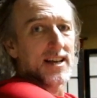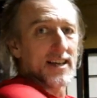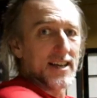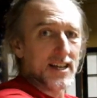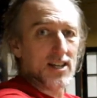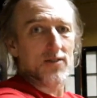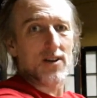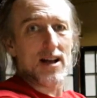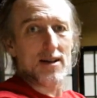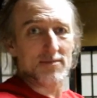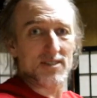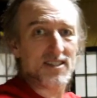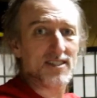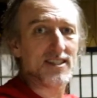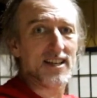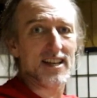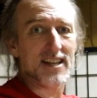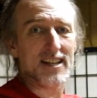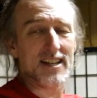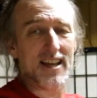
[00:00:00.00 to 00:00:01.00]
and grab the
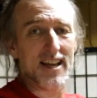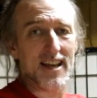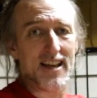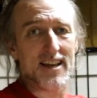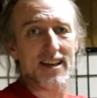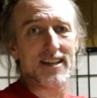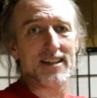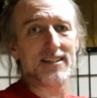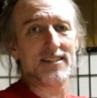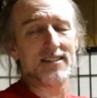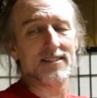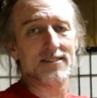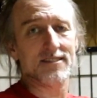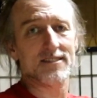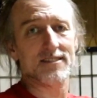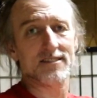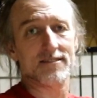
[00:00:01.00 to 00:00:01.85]
second hand